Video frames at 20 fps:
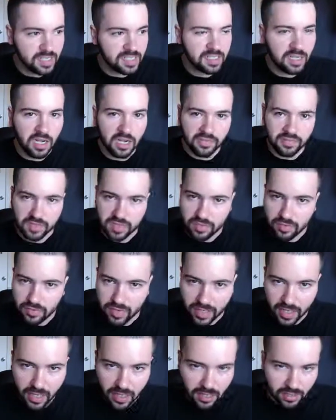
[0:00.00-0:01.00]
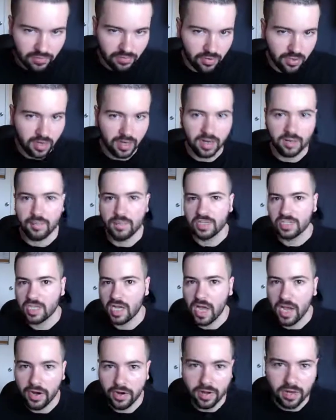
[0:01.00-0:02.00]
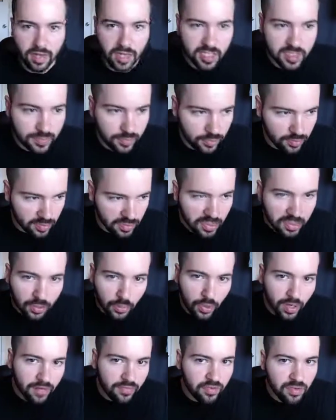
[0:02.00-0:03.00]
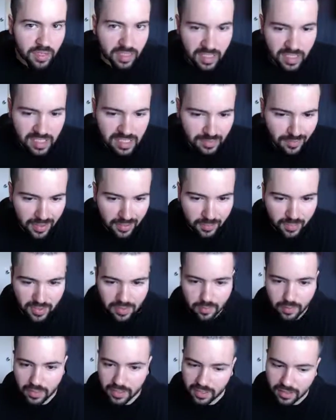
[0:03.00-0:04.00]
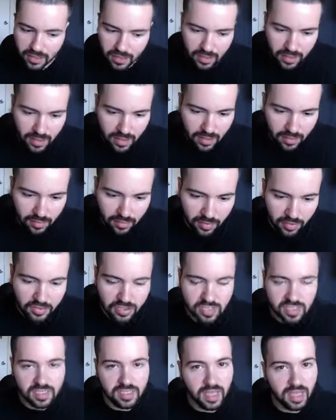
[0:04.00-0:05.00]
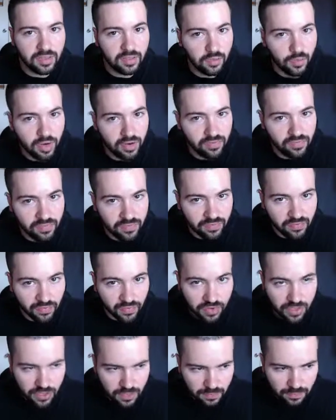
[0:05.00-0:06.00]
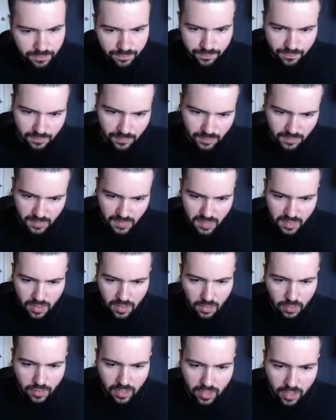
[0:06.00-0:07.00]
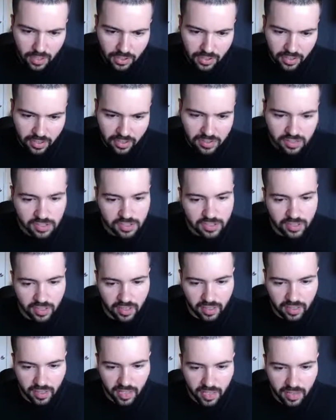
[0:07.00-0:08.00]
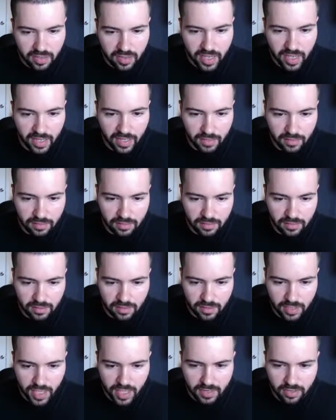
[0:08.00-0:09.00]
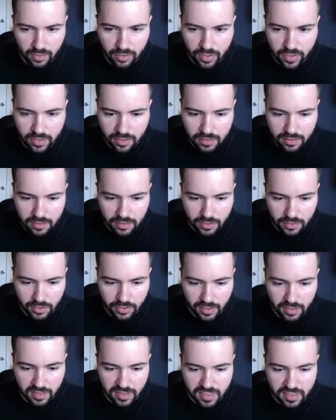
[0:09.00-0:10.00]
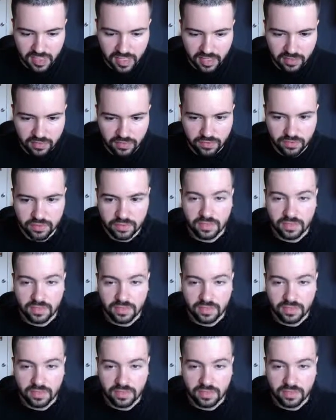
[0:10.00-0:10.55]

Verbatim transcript: as often, or they convert at a much higher cost per lead, or whatever the case might be, but they're just not the right fit for you. Well, then all you're going to do is you're going to click on that category, you're going to click save,